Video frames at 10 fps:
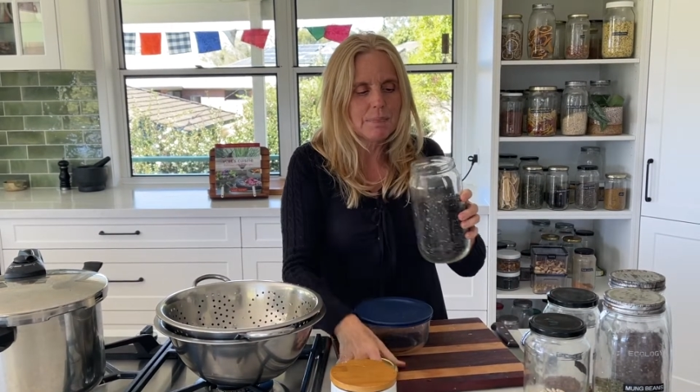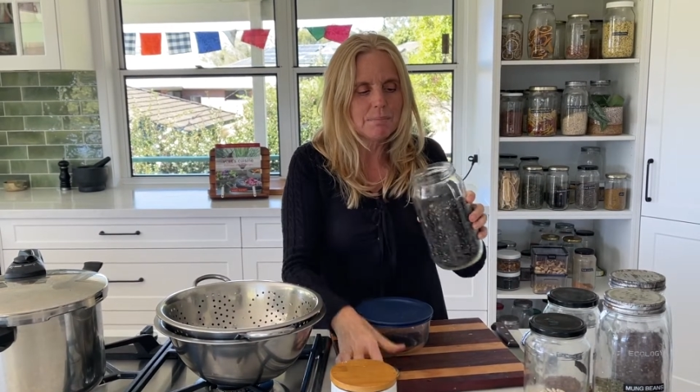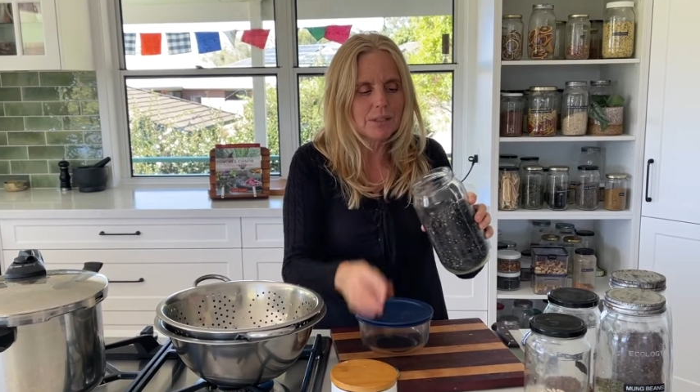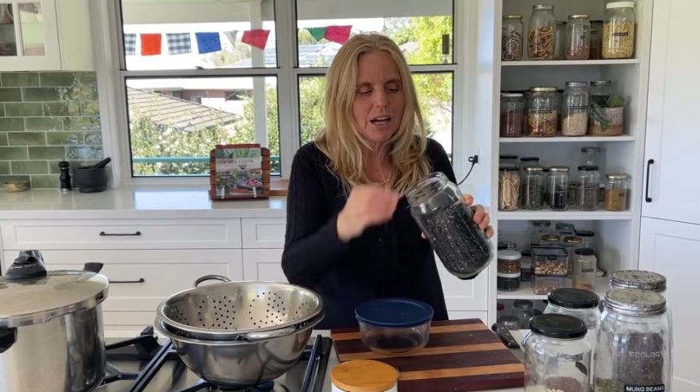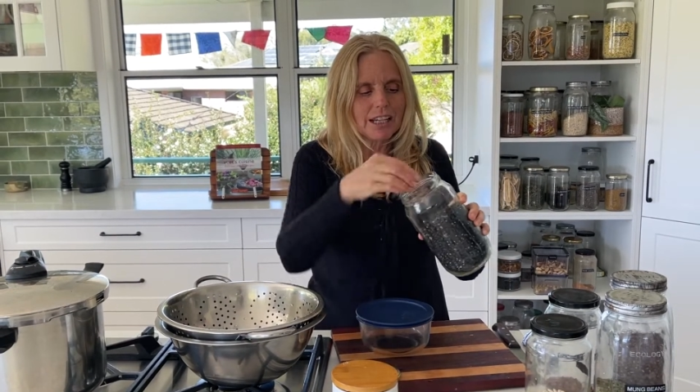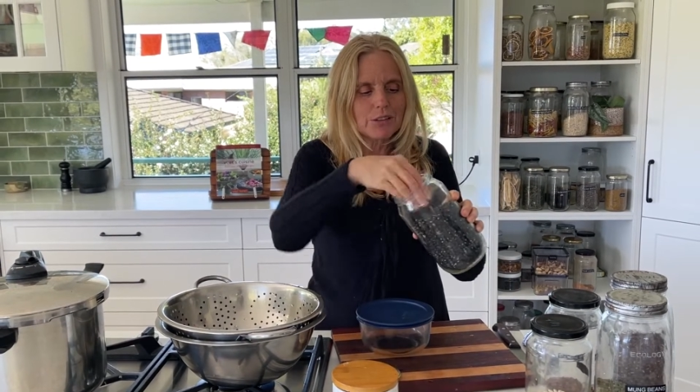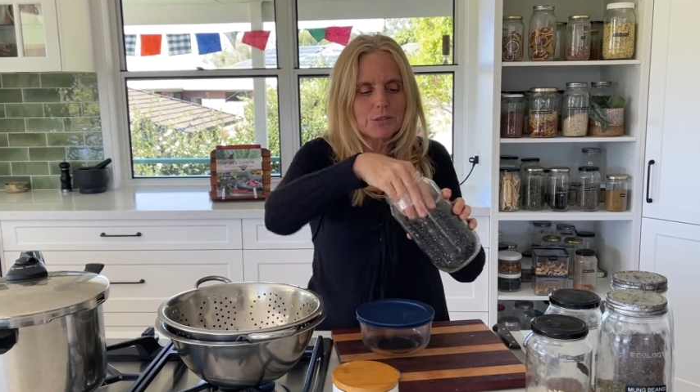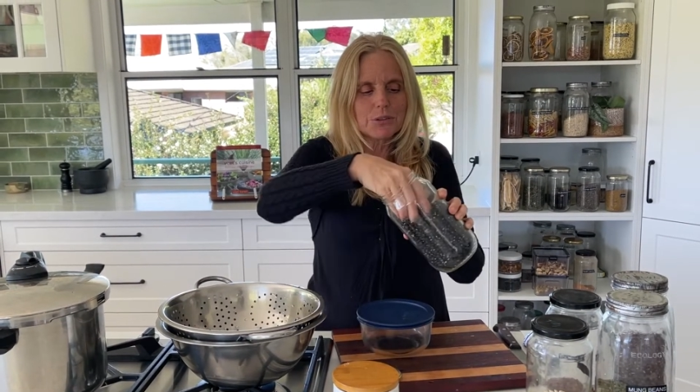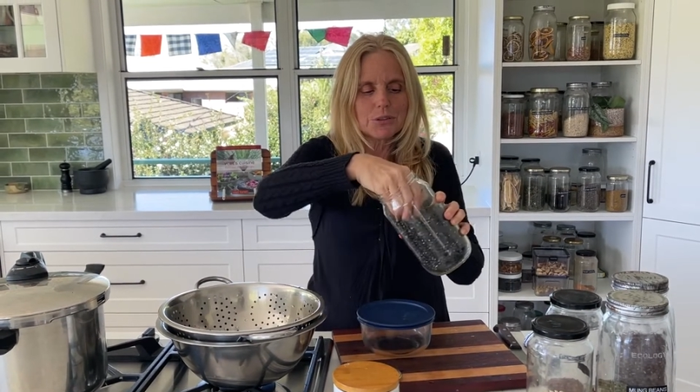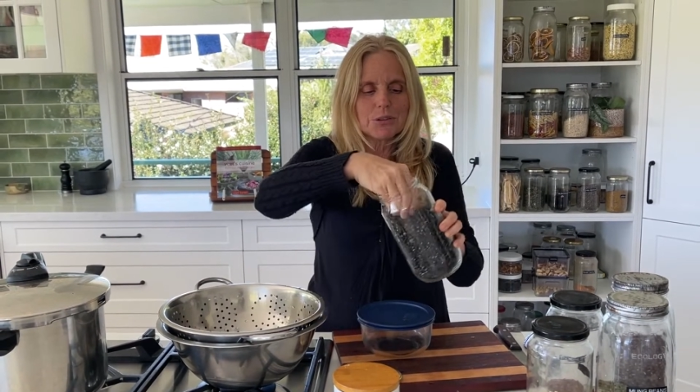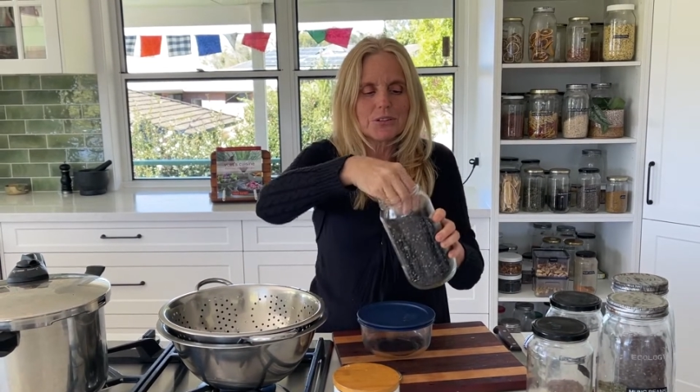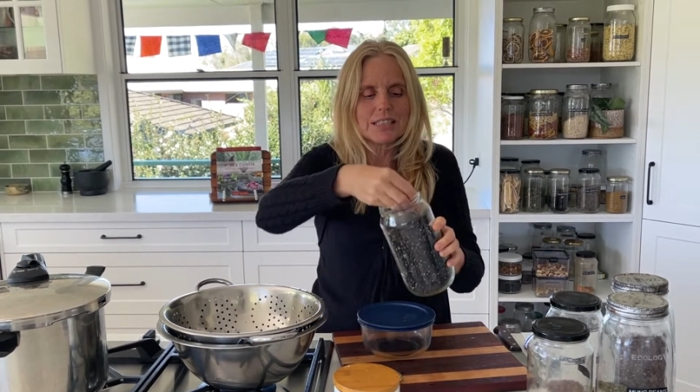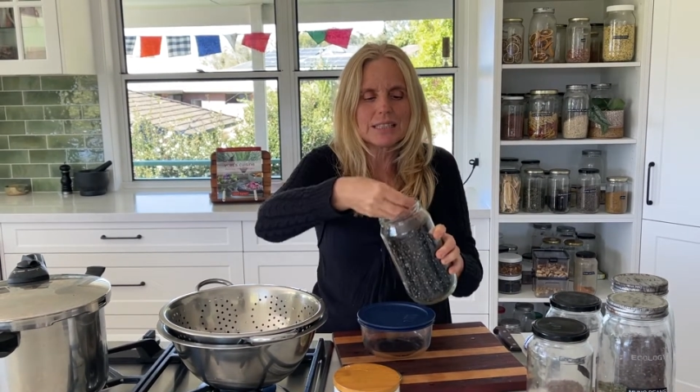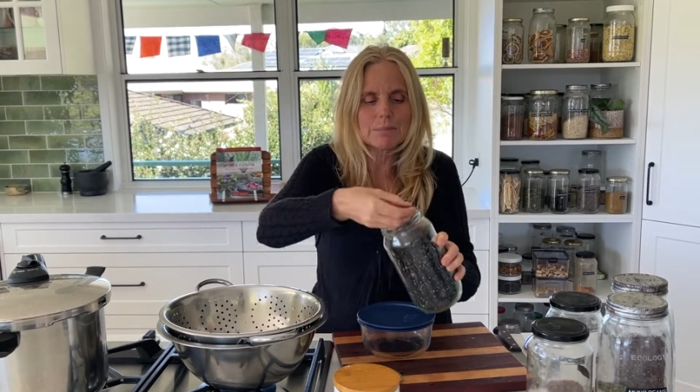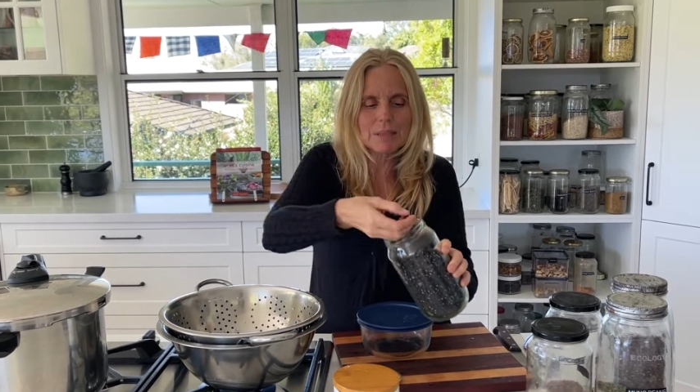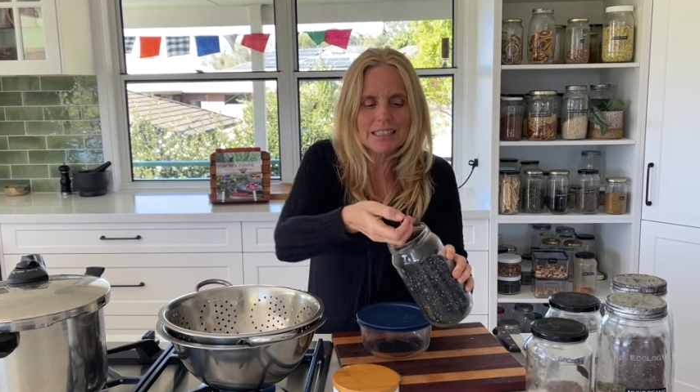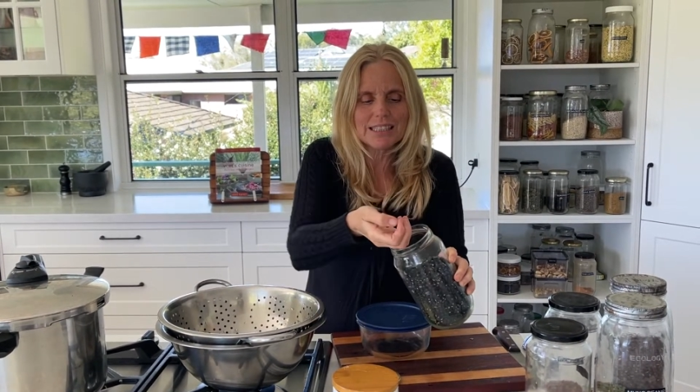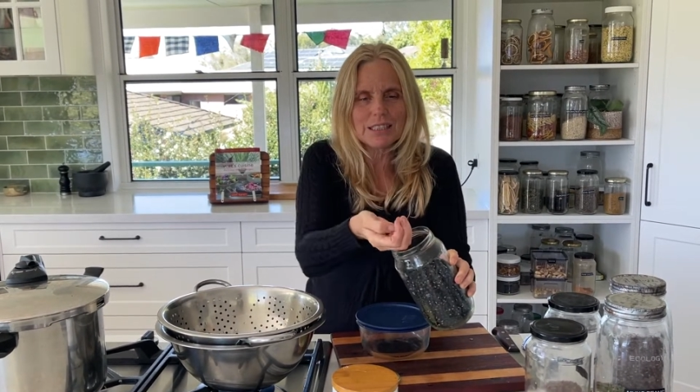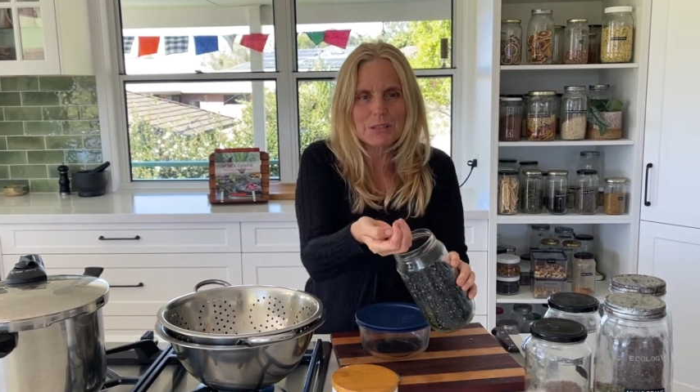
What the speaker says: but I grew these beans.